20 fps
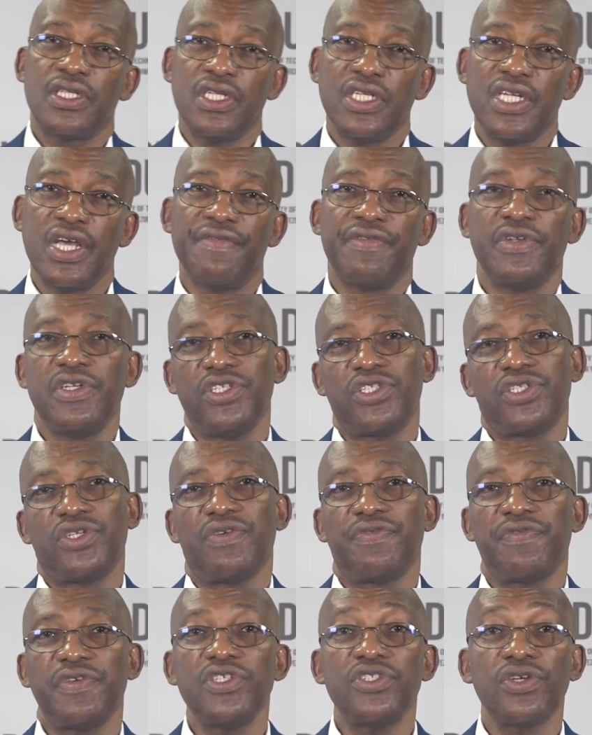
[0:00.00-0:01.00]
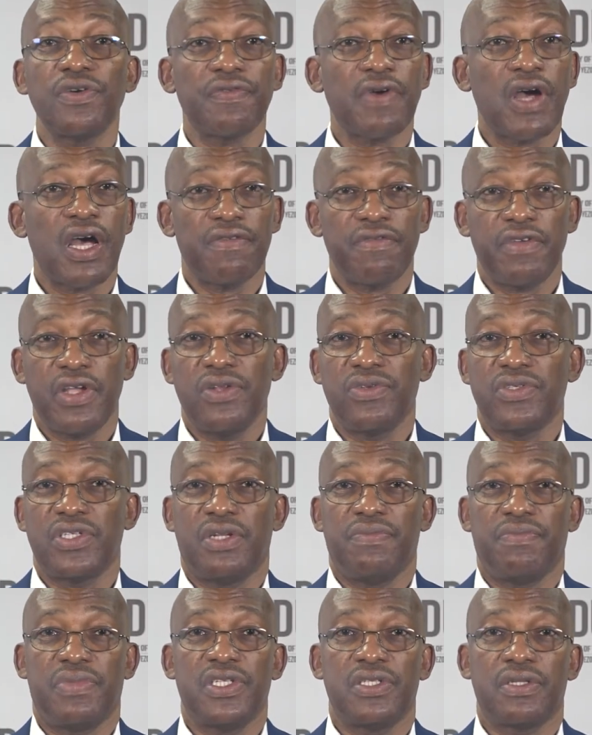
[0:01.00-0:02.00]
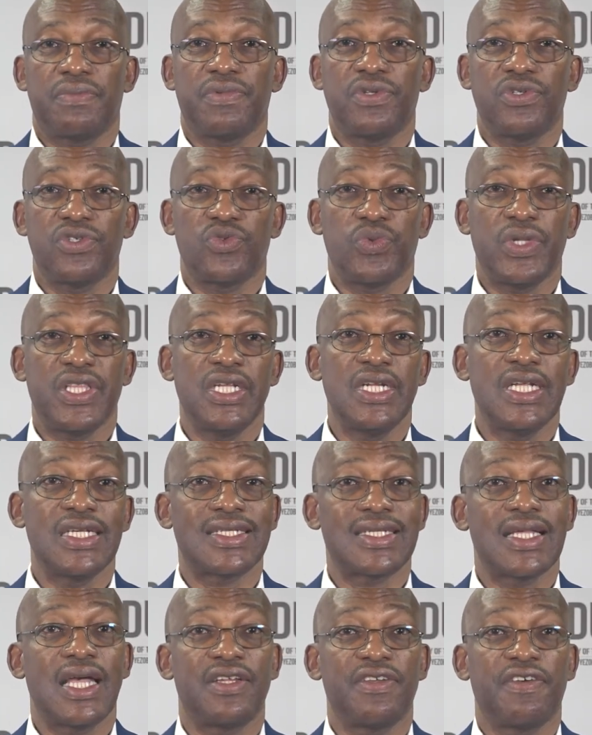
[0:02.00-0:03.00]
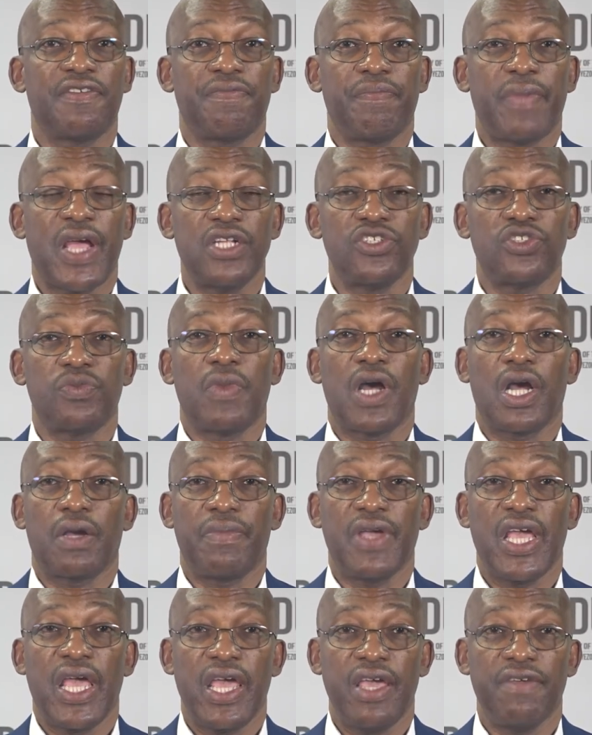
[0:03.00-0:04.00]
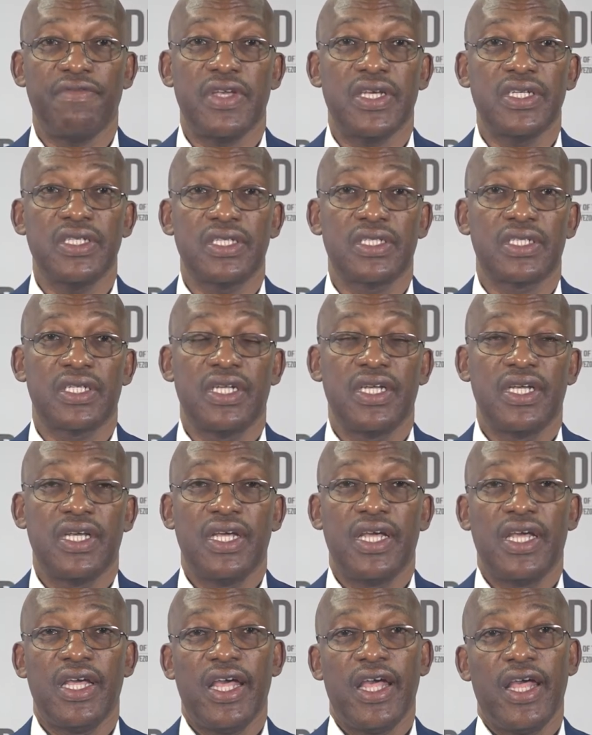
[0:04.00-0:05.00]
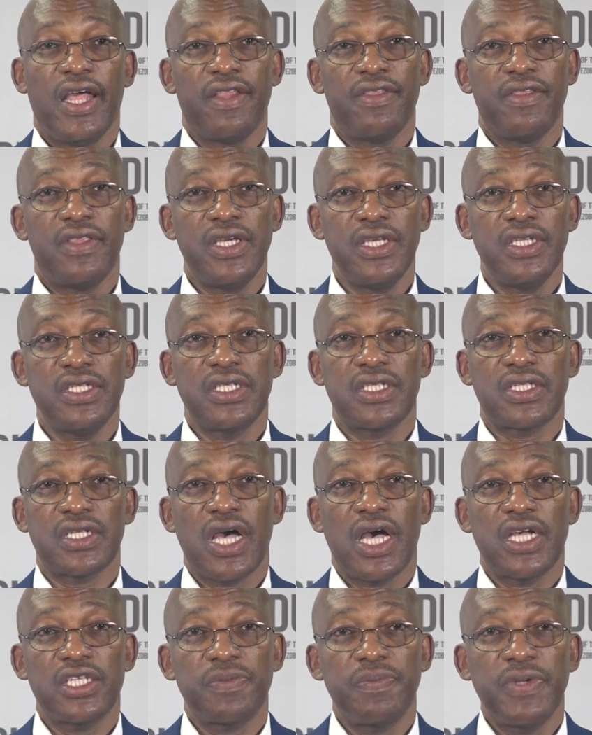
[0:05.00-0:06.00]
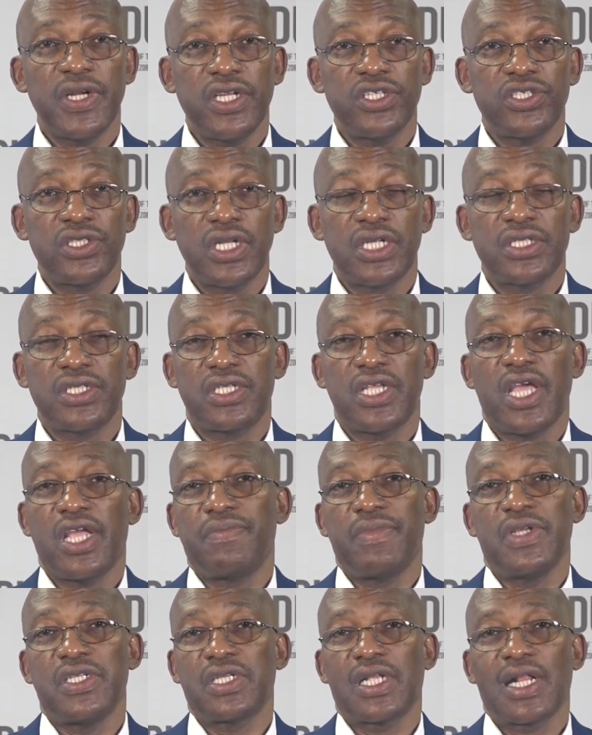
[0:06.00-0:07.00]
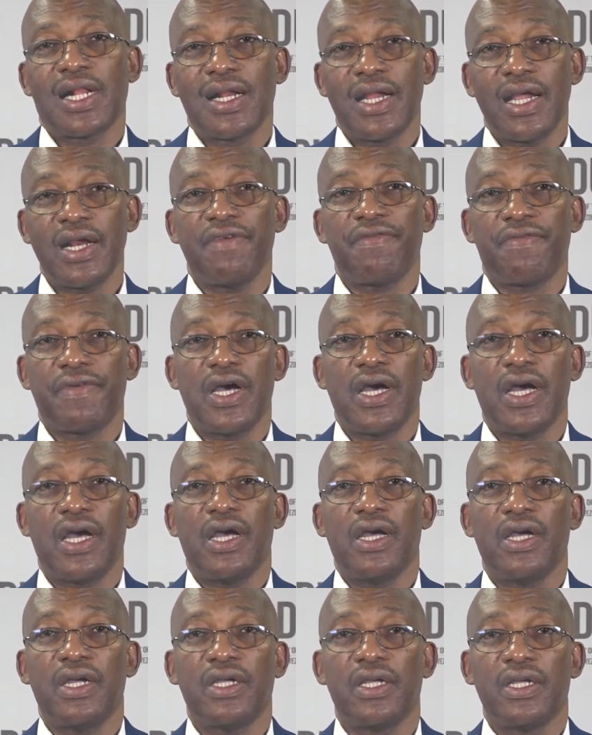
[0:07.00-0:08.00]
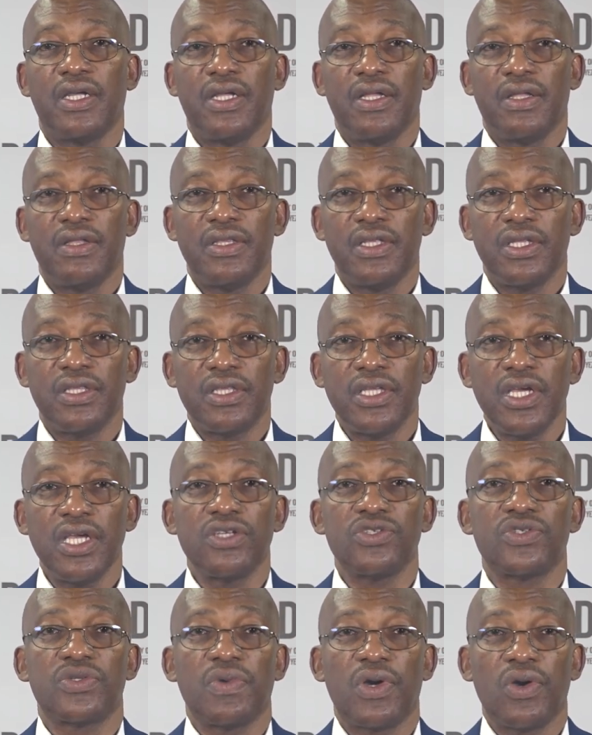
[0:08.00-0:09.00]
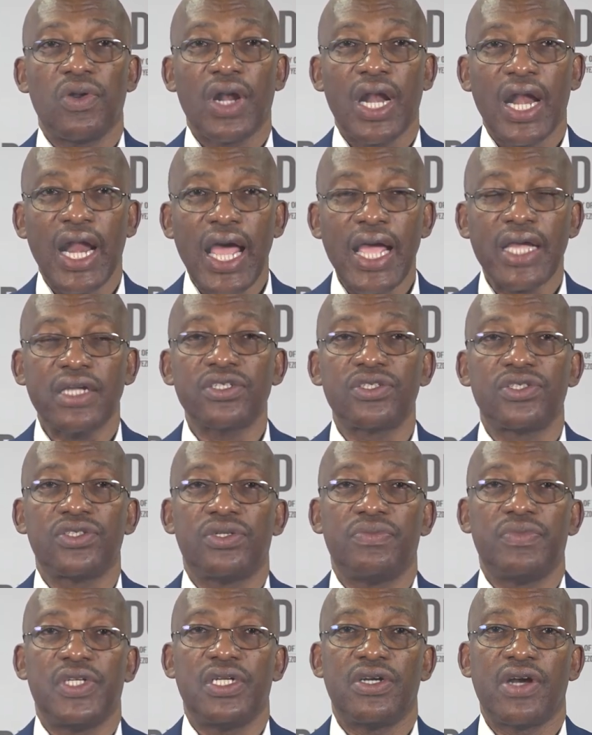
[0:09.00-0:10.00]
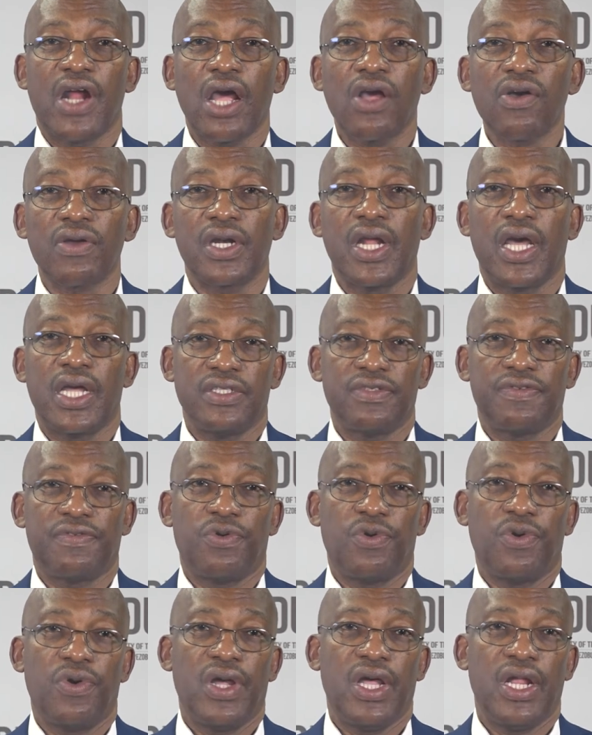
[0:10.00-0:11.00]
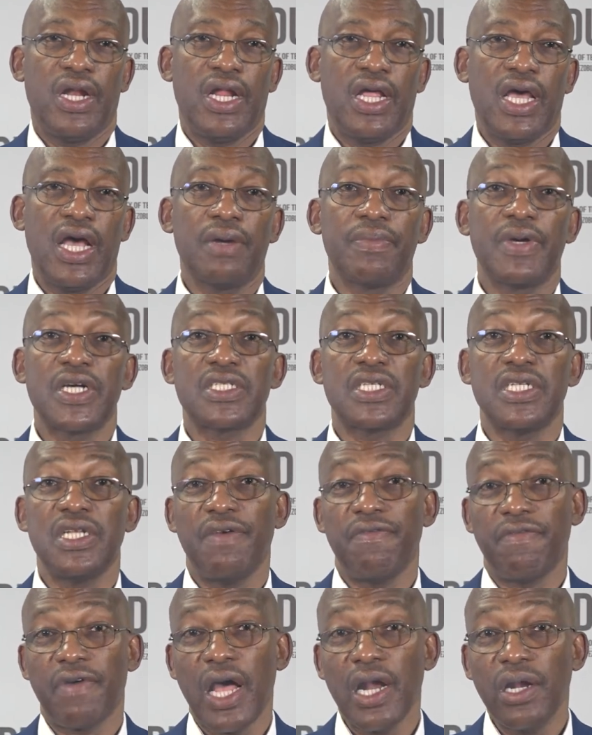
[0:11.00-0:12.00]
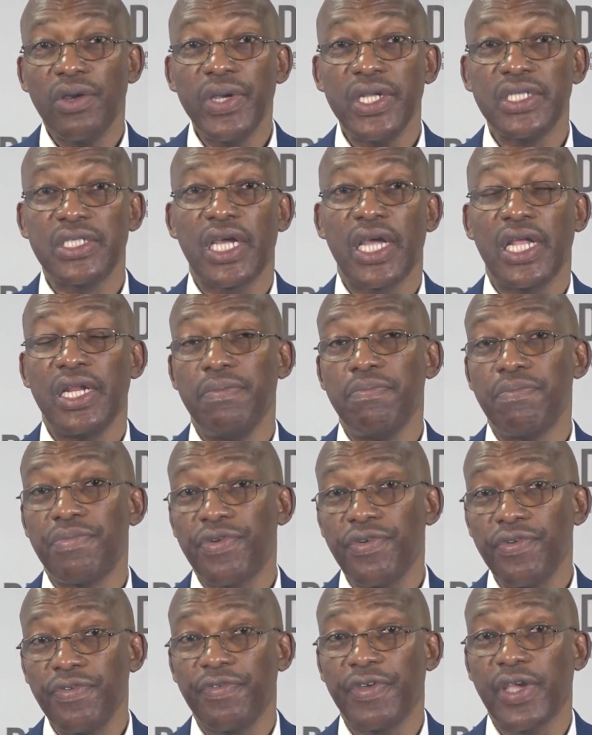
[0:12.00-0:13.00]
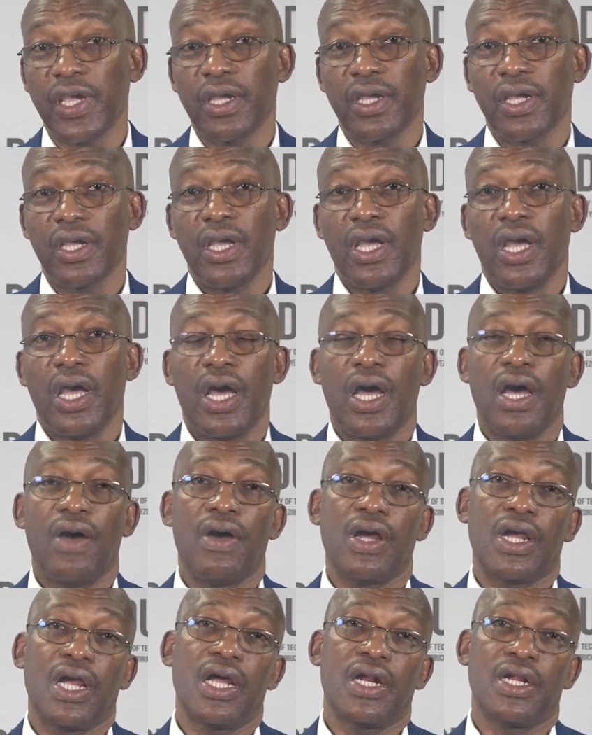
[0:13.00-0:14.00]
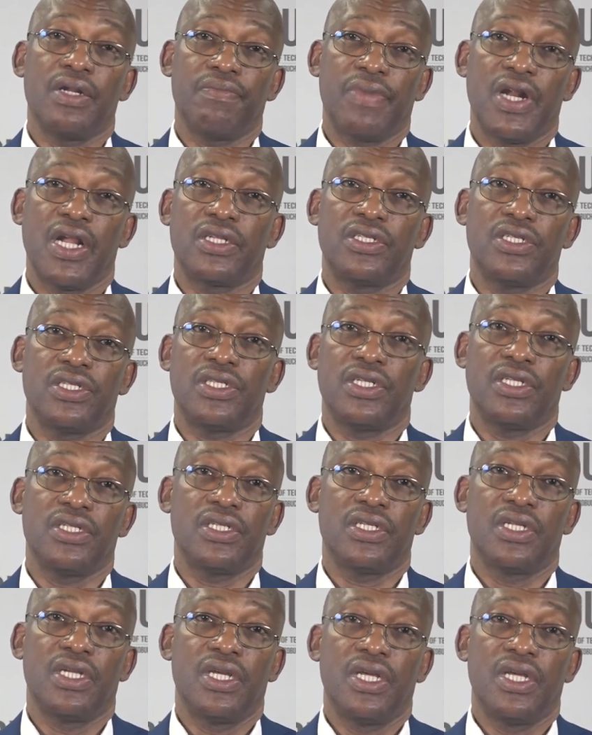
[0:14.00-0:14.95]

the definition of each of our values and principles within a set of benchmark behaviors these aspirational statements clarify the things we would like to be recognized for and help us in evaluating and improving our current practices.